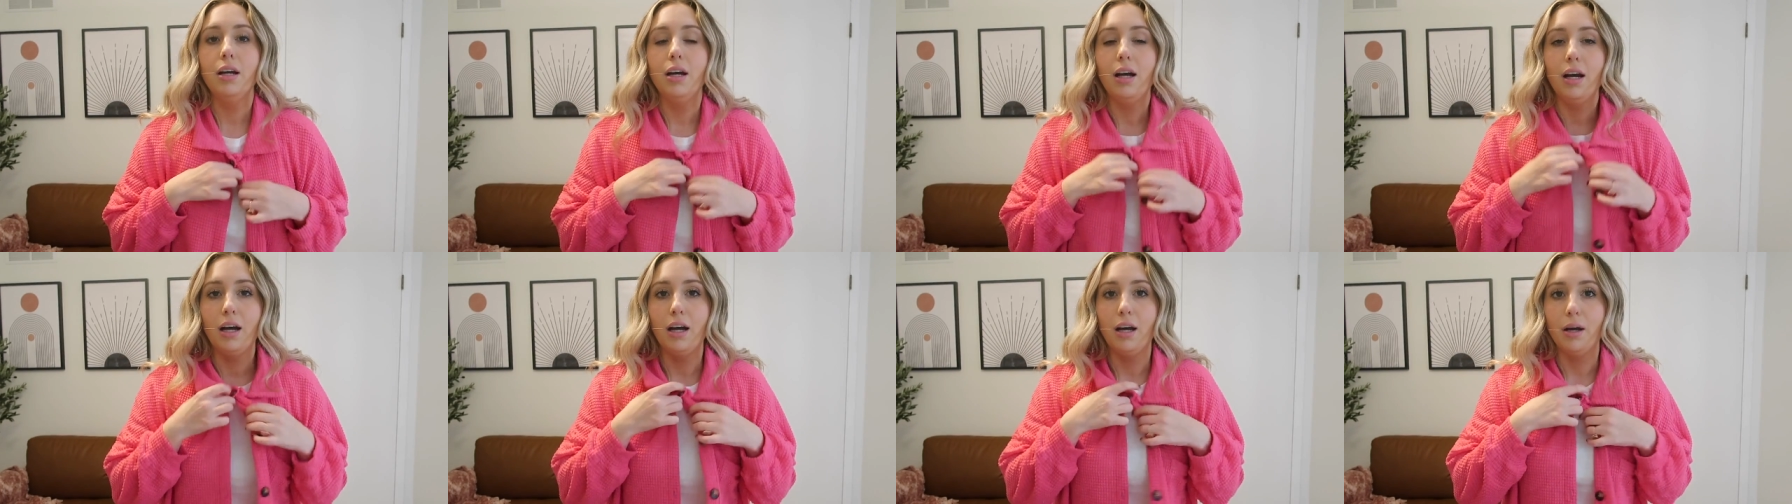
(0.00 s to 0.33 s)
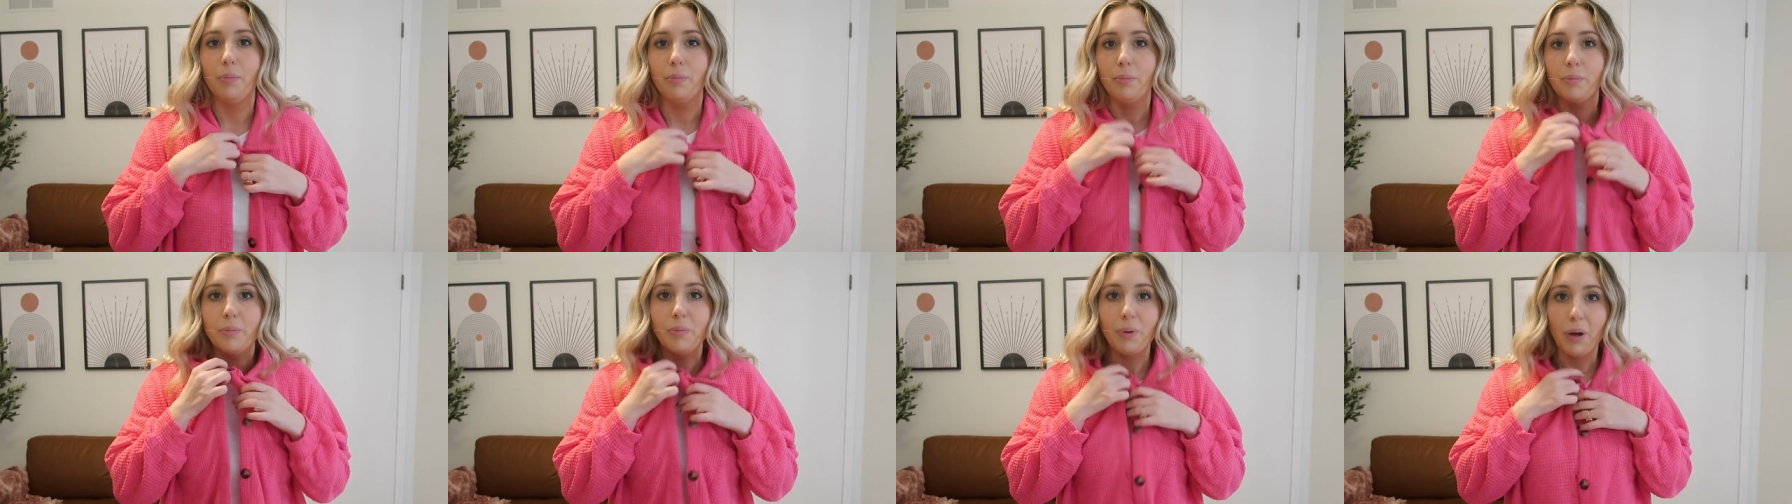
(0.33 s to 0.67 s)

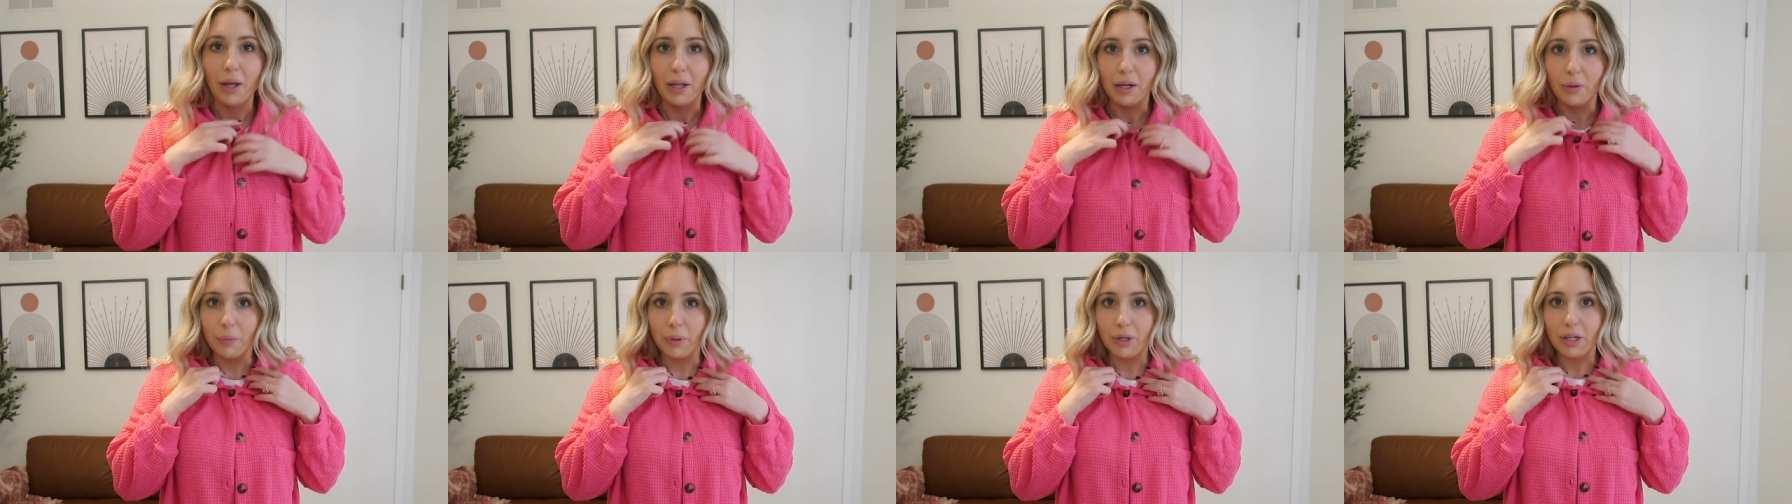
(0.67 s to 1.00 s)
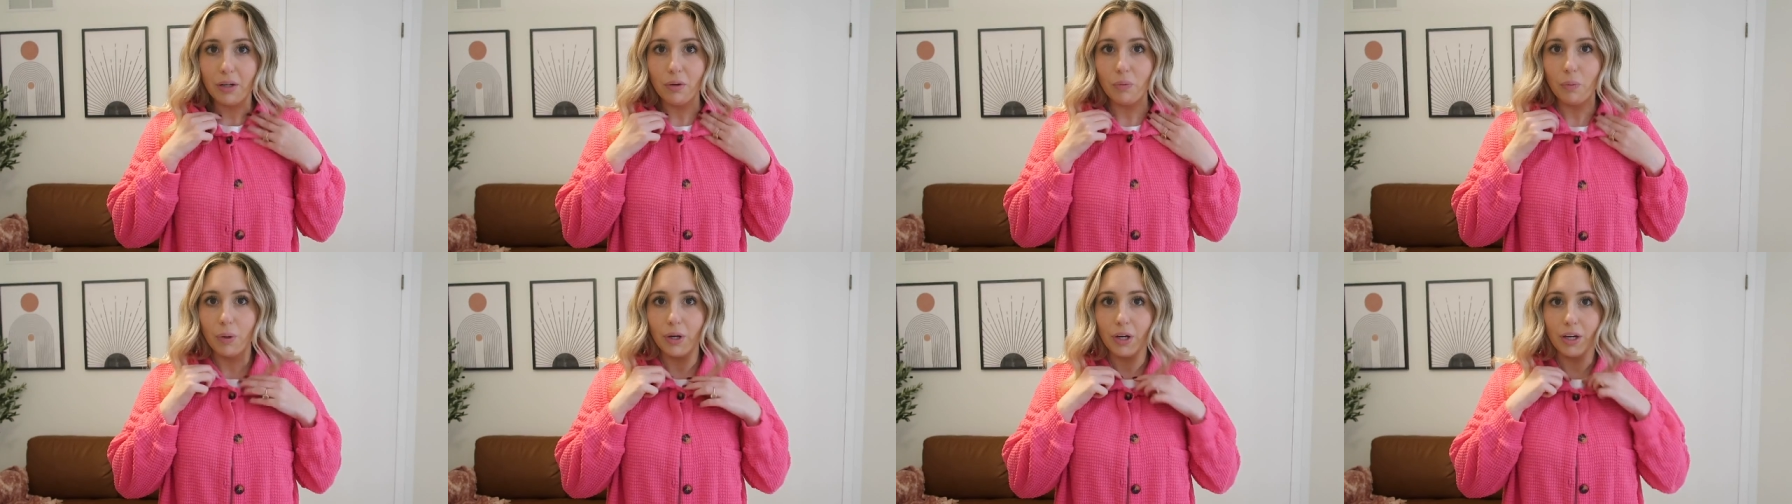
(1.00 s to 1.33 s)
Um, probably
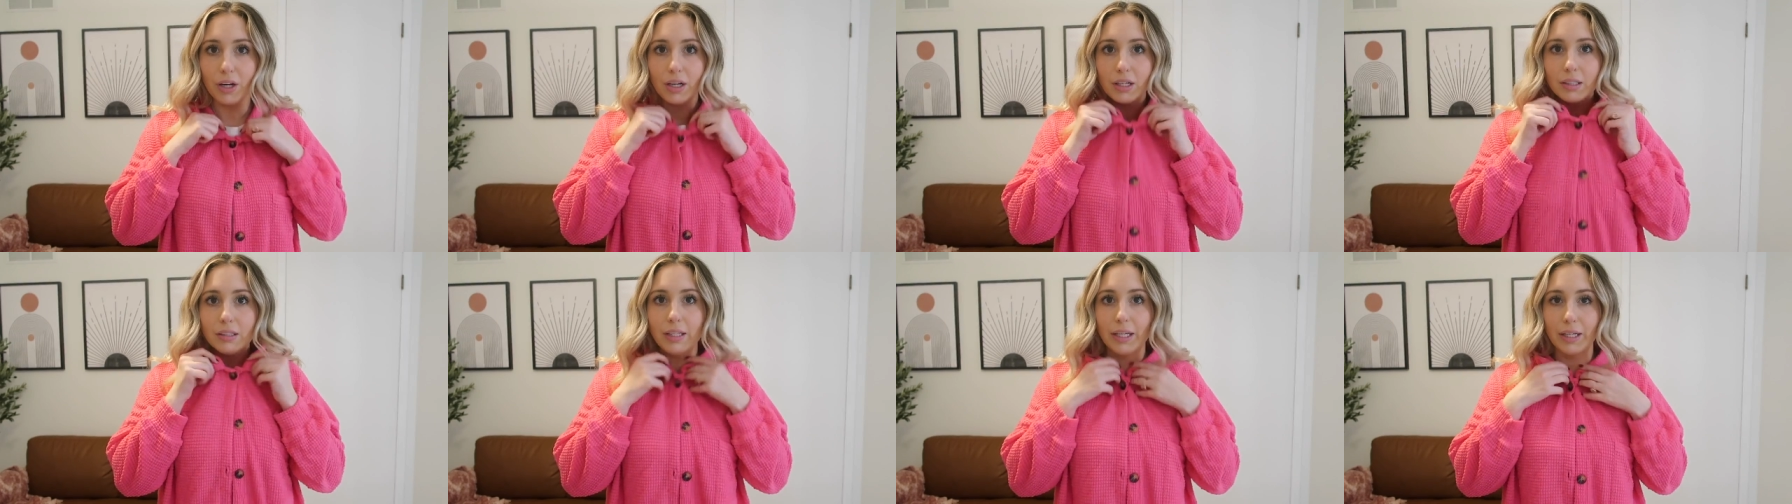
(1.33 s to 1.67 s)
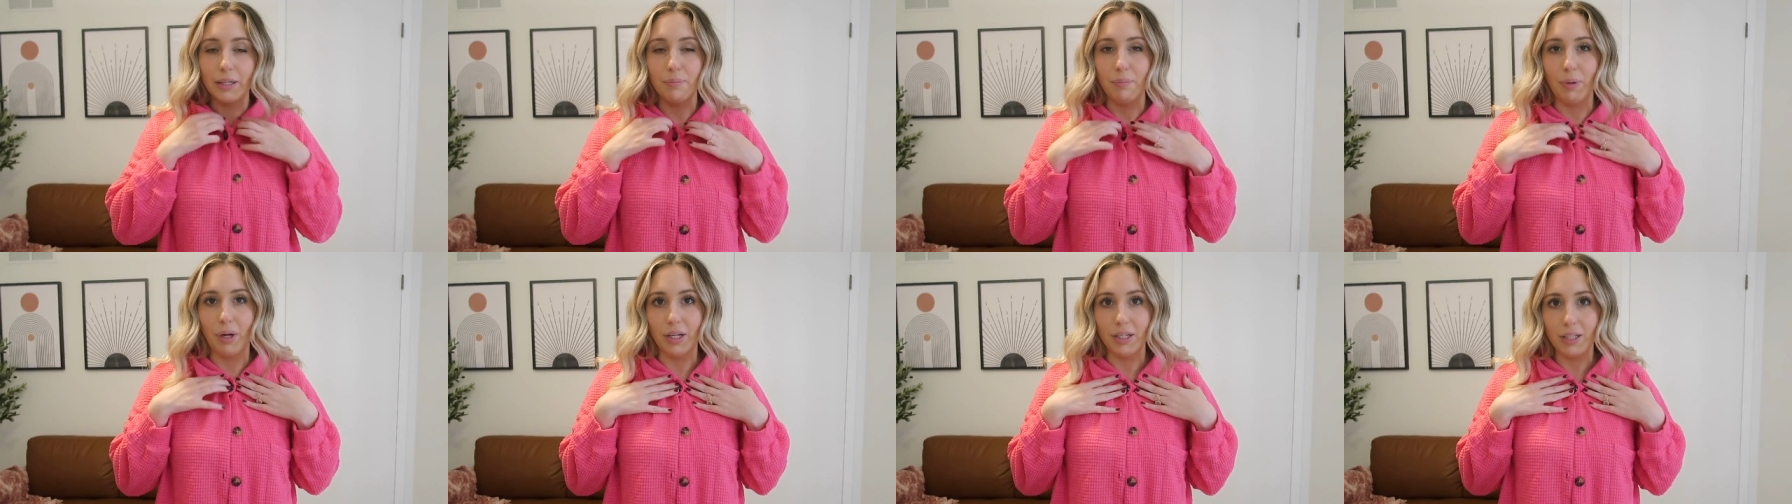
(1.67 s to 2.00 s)
wouldn't wear
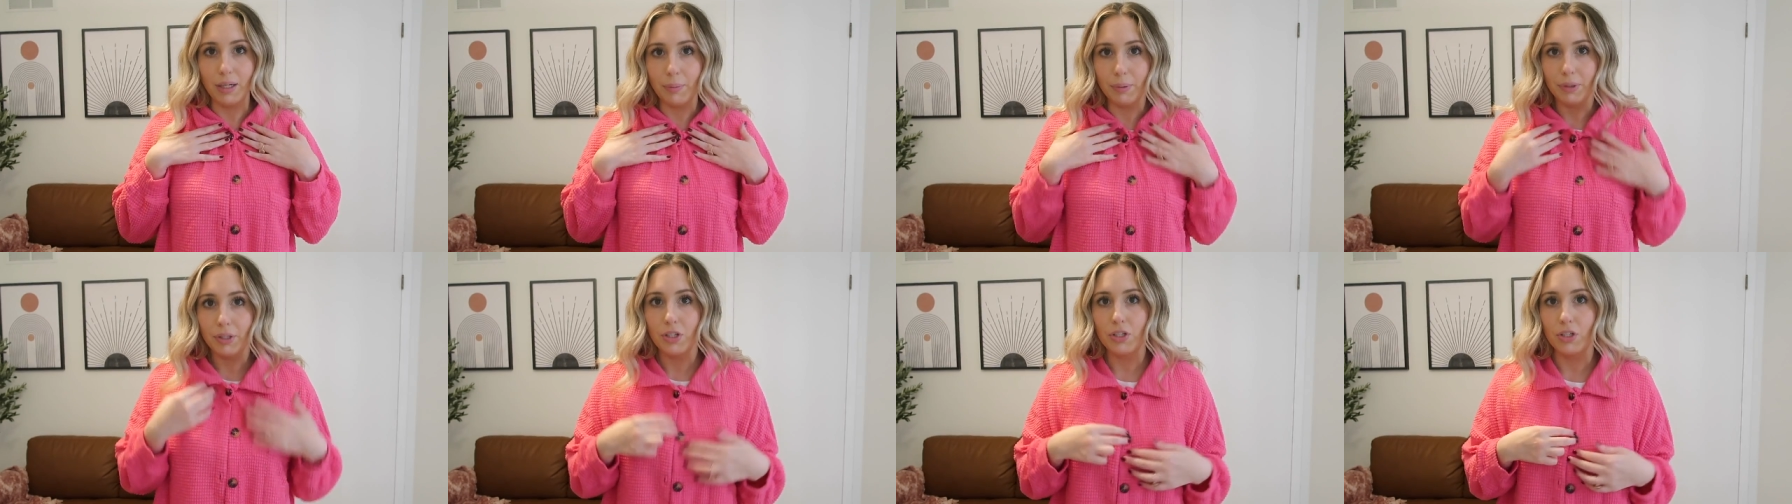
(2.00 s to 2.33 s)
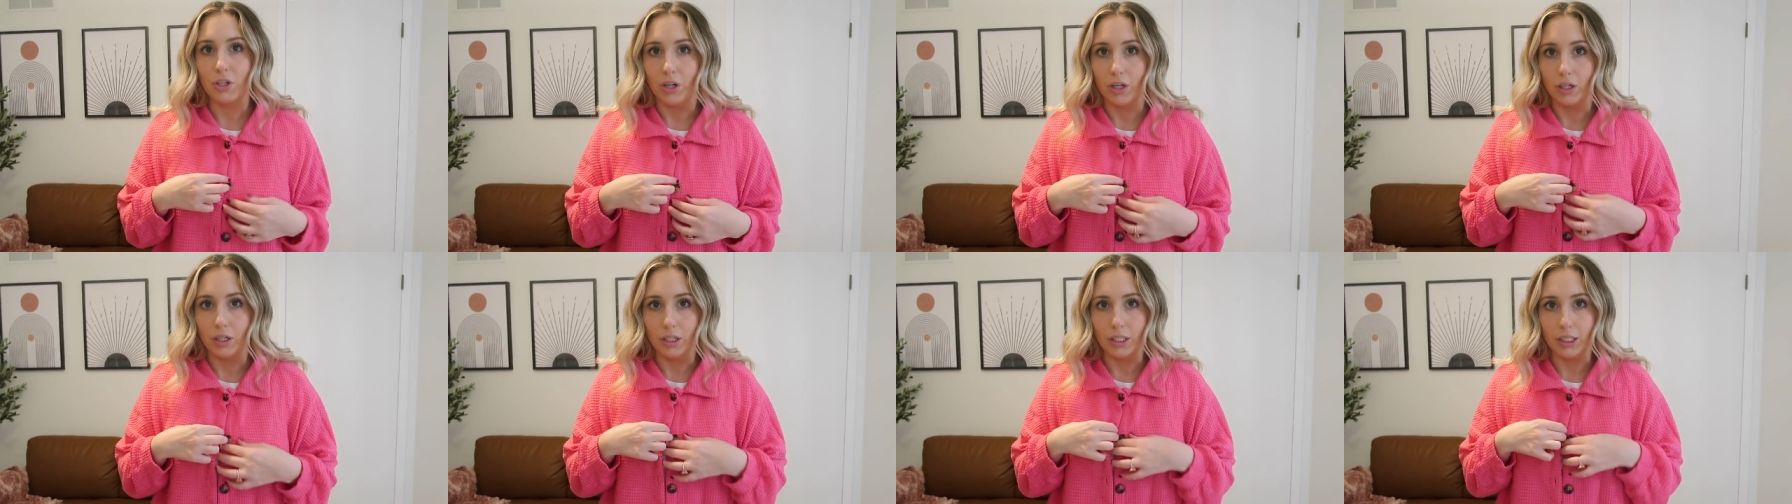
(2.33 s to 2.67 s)
like buttoned up with a
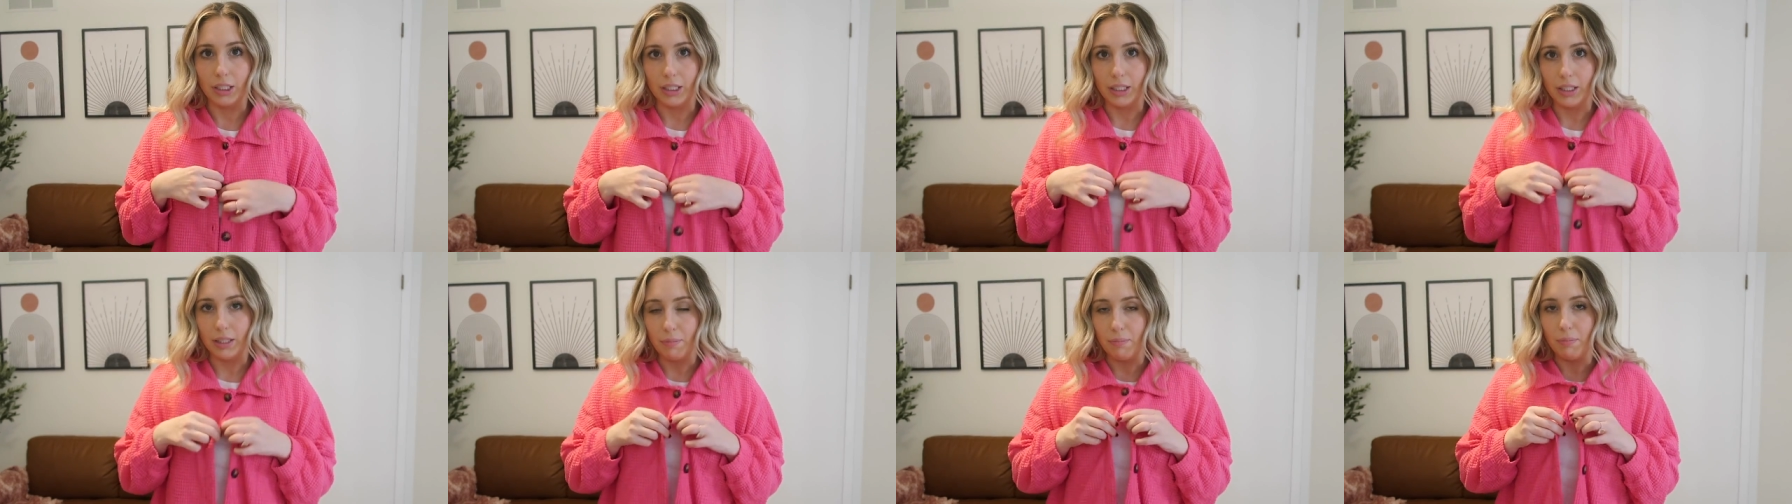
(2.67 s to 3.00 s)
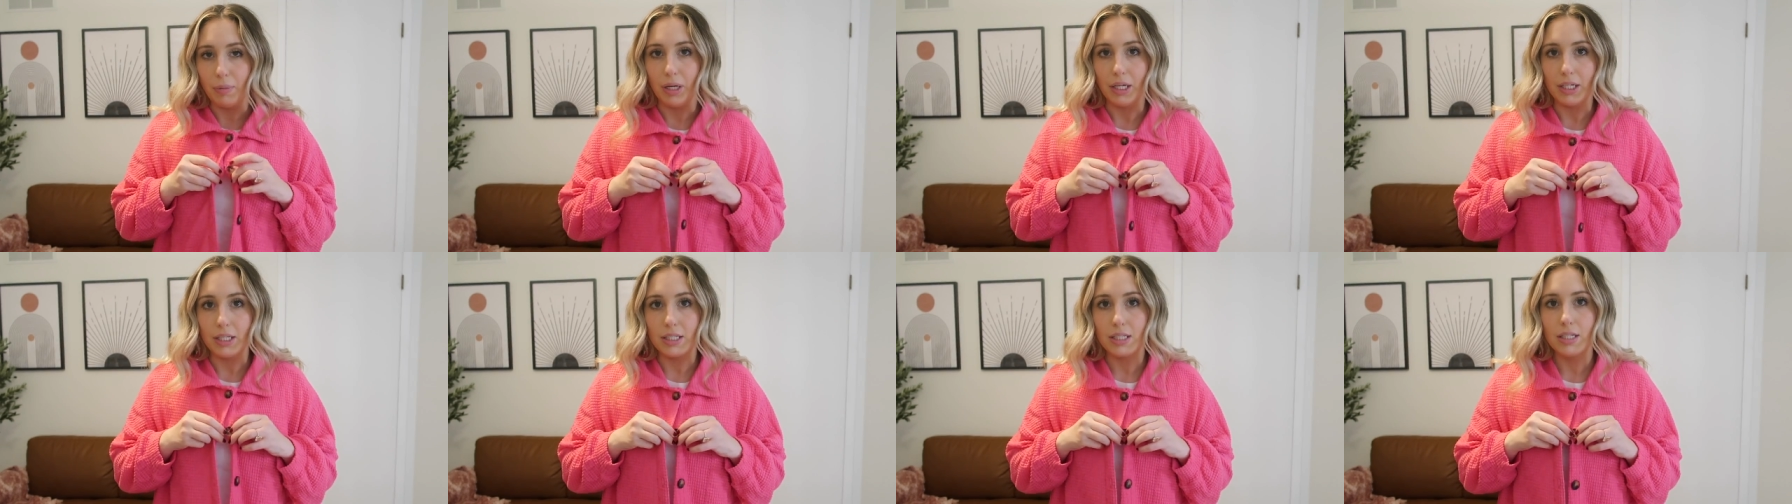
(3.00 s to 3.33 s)
shirt underneath,
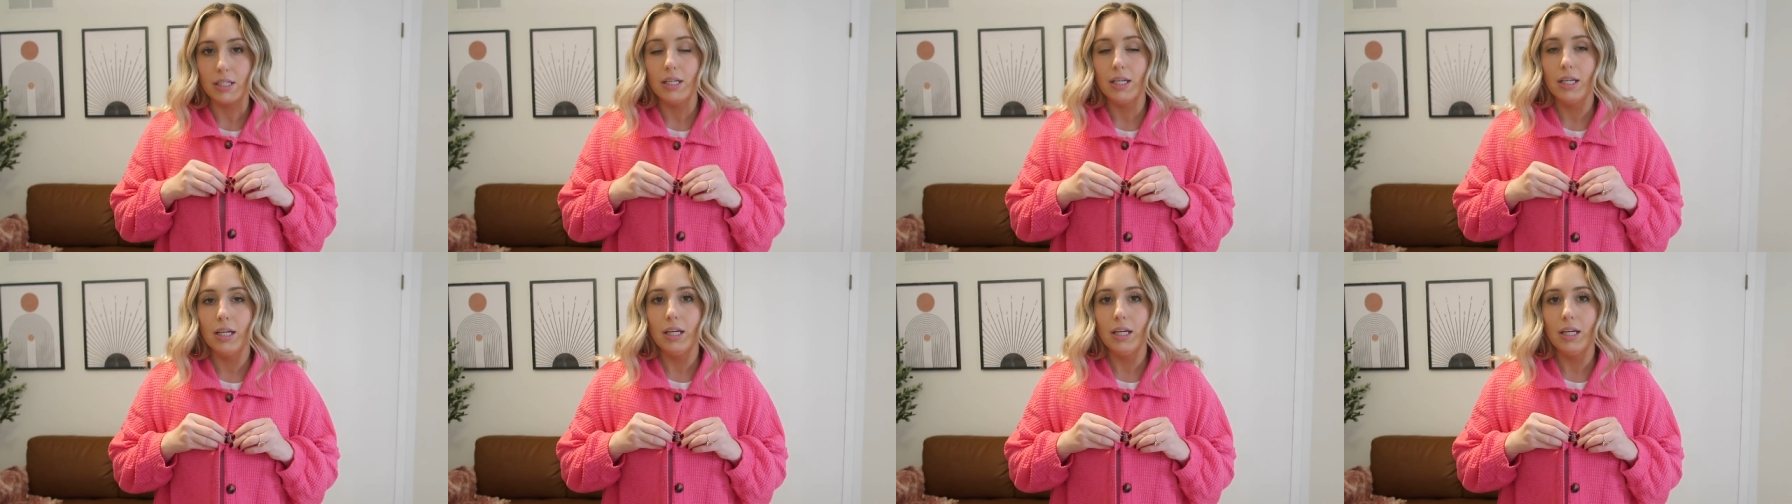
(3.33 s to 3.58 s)
but